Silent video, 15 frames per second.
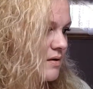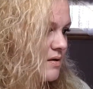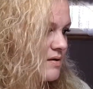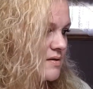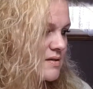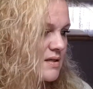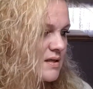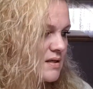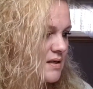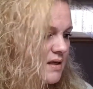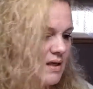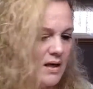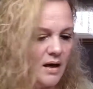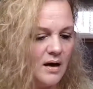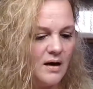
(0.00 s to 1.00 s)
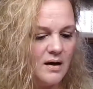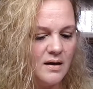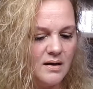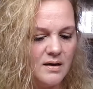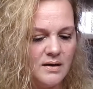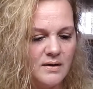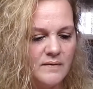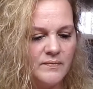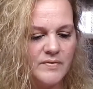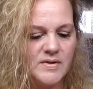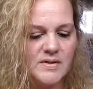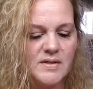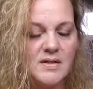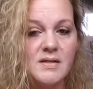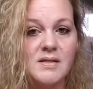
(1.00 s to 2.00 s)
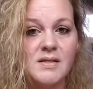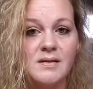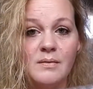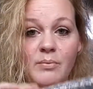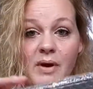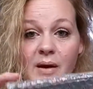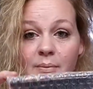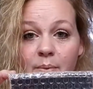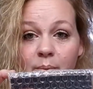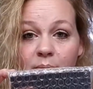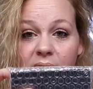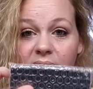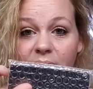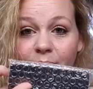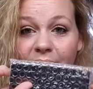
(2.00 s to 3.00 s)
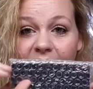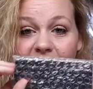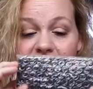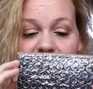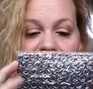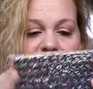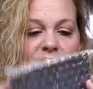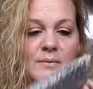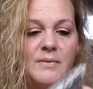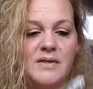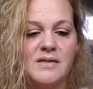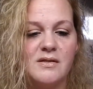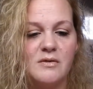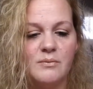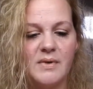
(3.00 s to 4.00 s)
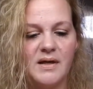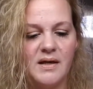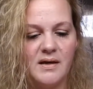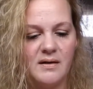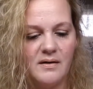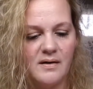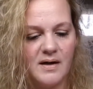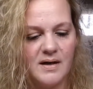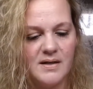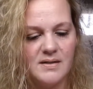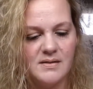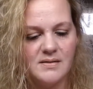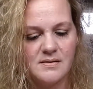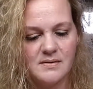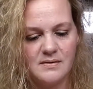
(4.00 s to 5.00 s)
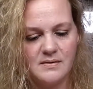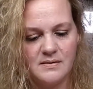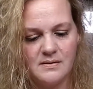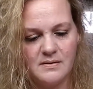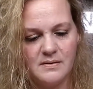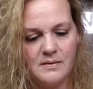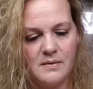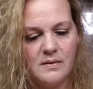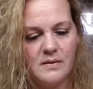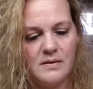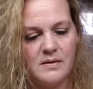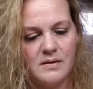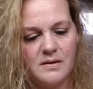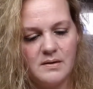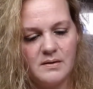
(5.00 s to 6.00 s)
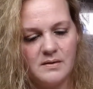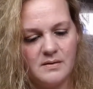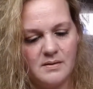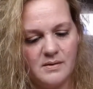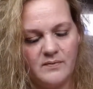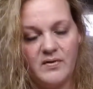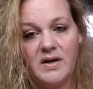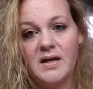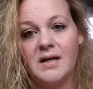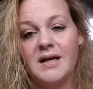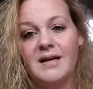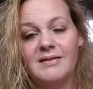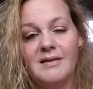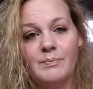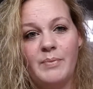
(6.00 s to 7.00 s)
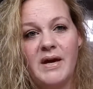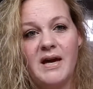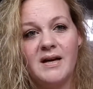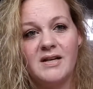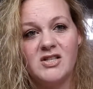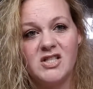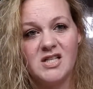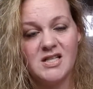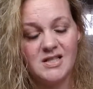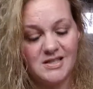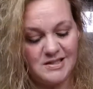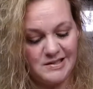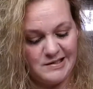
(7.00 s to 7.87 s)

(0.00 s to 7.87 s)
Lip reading: is in here. This is probably the palette, I'm assuming here, guys. If I can get the packaging.